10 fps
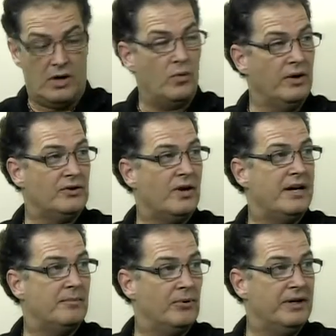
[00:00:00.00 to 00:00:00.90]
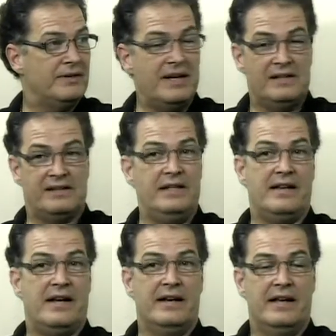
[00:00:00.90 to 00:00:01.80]
what we're trying to right. They see
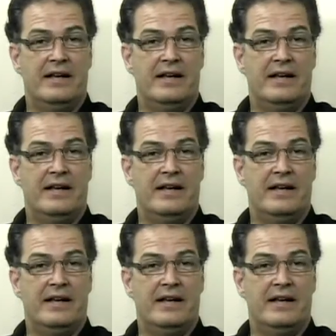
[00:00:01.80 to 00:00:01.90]
that.